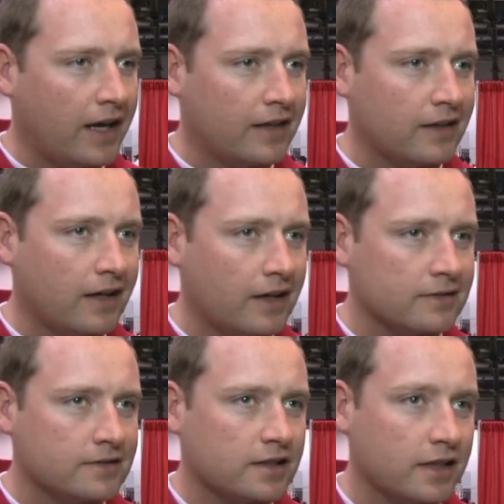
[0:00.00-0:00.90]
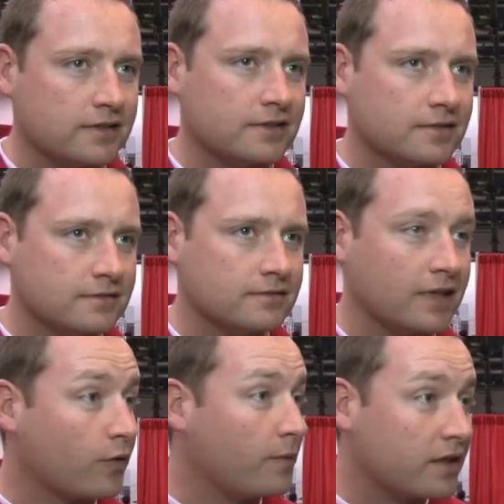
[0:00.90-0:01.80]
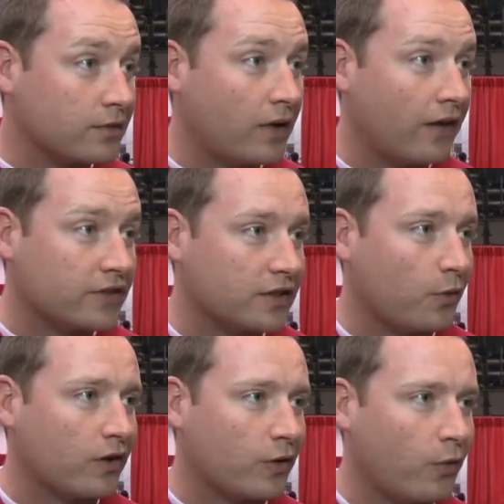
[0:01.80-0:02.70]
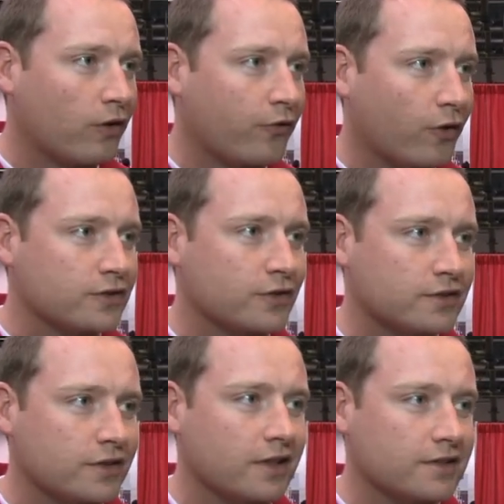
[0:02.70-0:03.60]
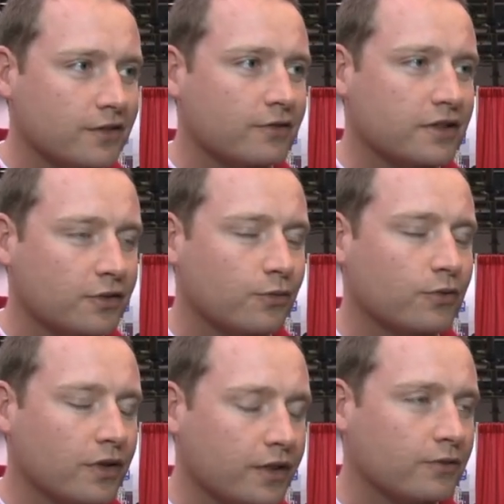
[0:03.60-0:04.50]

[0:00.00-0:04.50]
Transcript: and uh, it's, it's, like we mentioned, we obviously won an award for it. So it's a it's a it's a really